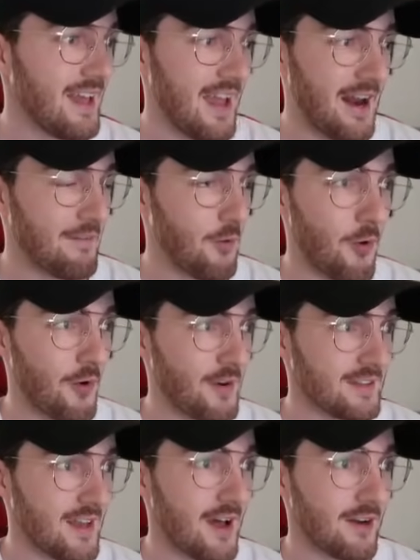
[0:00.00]
and I've already
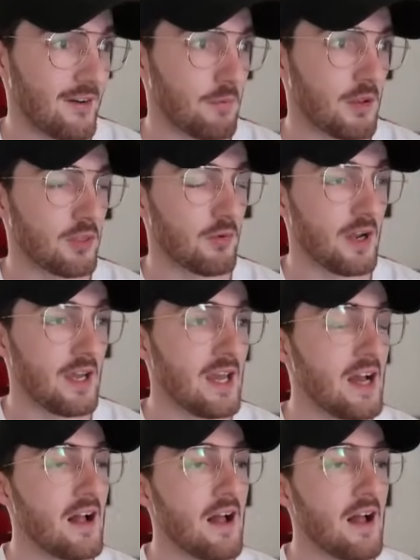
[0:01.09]
started off with three